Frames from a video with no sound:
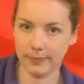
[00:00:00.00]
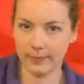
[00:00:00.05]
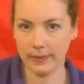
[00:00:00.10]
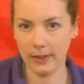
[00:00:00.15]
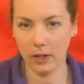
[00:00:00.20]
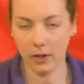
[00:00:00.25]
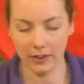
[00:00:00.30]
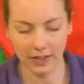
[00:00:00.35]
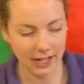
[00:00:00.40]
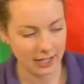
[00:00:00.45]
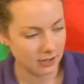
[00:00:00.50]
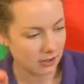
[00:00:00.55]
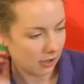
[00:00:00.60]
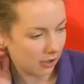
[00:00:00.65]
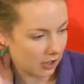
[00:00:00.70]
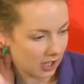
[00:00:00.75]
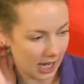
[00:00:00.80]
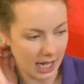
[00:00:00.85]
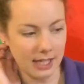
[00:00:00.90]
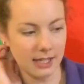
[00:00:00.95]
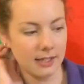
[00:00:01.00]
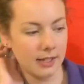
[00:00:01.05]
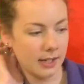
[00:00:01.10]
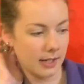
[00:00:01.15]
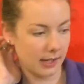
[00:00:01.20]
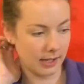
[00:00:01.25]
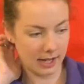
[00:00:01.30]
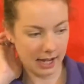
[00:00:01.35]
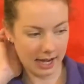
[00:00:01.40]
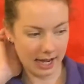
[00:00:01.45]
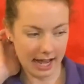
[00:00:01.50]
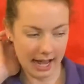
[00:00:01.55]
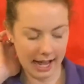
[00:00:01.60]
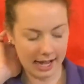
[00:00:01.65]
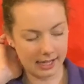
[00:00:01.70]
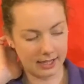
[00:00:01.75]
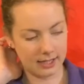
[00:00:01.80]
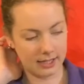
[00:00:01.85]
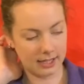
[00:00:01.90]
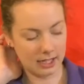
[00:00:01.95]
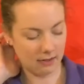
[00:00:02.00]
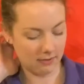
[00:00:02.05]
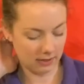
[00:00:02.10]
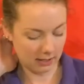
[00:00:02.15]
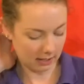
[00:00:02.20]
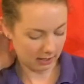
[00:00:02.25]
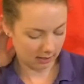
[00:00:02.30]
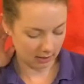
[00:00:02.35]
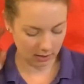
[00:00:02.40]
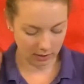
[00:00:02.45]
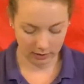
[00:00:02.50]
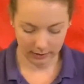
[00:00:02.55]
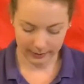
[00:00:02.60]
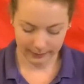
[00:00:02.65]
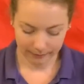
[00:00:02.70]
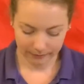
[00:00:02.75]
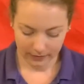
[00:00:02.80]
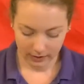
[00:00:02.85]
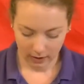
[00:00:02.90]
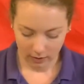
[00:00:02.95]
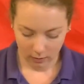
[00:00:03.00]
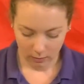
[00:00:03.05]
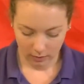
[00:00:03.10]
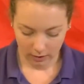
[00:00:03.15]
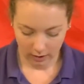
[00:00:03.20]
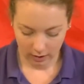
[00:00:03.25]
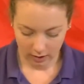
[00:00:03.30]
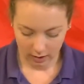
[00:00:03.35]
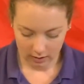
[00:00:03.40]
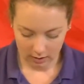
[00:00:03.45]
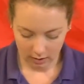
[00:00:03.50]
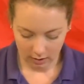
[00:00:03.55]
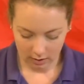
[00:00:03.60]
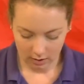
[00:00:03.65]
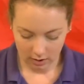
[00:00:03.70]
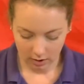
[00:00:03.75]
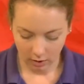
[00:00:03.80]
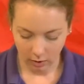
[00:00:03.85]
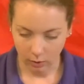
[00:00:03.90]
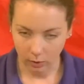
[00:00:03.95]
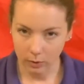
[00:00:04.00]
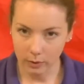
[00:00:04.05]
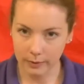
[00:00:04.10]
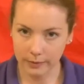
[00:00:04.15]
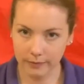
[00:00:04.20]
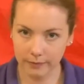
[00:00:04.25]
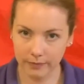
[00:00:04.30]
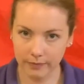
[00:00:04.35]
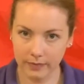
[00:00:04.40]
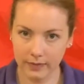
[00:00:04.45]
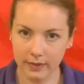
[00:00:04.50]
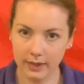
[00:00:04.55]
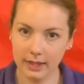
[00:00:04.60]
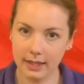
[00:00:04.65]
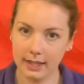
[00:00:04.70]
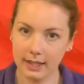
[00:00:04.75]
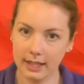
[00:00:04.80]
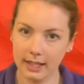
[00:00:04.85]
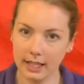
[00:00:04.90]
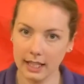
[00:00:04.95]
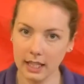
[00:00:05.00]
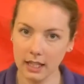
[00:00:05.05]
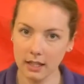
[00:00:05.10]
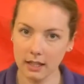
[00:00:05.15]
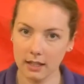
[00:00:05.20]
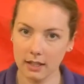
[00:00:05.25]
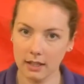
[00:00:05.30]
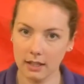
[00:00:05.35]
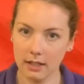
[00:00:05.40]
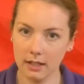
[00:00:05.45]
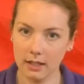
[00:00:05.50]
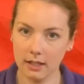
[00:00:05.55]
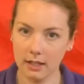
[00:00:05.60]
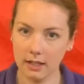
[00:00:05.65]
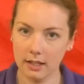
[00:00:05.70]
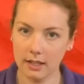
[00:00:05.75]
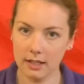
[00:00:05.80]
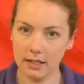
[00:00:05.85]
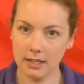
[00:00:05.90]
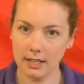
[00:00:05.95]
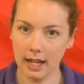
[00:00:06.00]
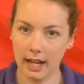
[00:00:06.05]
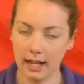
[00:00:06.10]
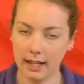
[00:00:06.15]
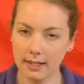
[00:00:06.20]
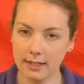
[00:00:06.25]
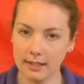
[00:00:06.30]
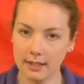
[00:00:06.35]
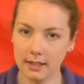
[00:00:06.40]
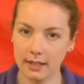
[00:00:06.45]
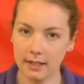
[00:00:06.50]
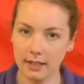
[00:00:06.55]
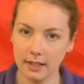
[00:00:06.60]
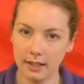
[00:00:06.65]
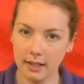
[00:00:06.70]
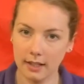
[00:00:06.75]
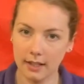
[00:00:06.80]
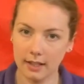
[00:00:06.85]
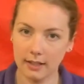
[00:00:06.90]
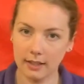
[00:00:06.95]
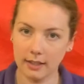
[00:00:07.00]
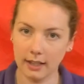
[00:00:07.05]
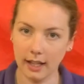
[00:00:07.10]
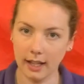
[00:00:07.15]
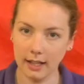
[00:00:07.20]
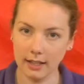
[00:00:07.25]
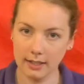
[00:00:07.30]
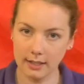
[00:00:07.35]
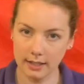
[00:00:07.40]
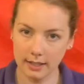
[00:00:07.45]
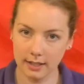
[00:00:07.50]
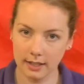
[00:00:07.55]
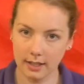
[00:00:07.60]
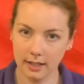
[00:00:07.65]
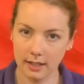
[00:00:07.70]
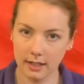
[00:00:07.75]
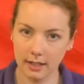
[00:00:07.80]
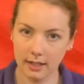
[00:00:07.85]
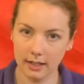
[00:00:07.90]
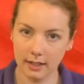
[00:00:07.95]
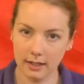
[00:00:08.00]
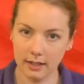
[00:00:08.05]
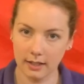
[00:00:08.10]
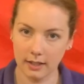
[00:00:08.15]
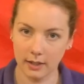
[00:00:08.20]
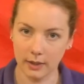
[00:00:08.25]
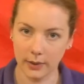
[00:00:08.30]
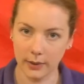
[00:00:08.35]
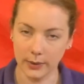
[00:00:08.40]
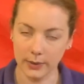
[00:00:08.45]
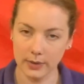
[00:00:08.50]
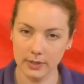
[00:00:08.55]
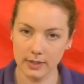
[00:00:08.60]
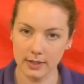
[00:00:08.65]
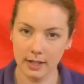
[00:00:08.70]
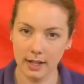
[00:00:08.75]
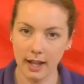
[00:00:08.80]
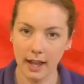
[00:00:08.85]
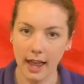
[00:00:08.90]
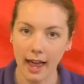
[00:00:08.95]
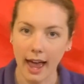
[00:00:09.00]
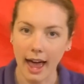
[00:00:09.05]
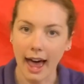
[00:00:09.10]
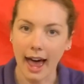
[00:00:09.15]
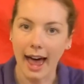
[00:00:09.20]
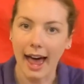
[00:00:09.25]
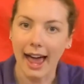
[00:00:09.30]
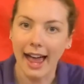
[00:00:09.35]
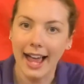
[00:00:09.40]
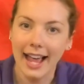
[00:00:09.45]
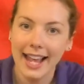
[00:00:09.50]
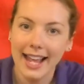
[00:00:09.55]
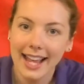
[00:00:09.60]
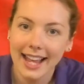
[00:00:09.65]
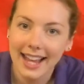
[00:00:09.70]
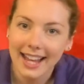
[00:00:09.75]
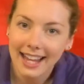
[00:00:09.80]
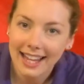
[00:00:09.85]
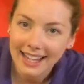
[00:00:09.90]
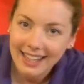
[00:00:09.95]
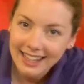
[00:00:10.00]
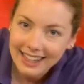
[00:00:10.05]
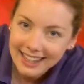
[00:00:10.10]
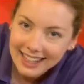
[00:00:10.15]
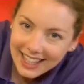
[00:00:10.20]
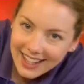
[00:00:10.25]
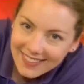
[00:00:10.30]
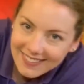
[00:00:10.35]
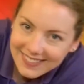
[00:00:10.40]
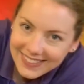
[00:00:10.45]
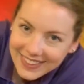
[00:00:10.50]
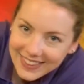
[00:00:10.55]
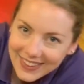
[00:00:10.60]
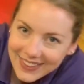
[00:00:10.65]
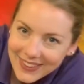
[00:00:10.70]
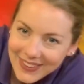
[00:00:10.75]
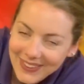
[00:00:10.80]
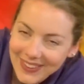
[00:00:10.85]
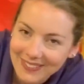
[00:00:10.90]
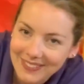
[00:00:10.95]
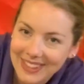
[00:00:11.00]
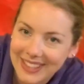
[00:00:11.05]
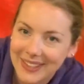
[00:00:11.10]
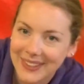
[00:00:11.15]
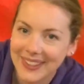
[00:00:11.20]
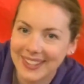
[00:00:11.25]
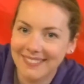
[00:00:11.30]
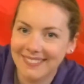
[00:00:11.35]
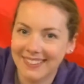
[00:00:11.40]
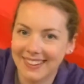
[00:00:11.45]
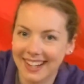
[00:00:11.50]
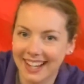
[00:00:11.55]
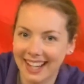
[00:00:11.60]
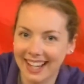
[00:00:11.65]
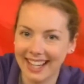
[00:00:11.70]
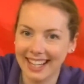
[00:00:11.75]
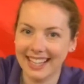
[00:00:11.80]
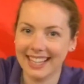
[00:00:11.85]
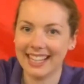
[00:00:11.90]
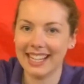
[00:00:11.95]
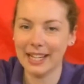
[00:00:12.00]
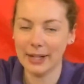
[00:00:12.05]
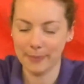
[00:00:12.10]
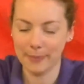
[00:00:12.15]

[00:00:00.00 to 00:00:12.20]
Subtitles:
all that sort of jazz, and hands and everything too. We're going to do toe, knee, chest, nut, nose, I love you. We go in for a hug.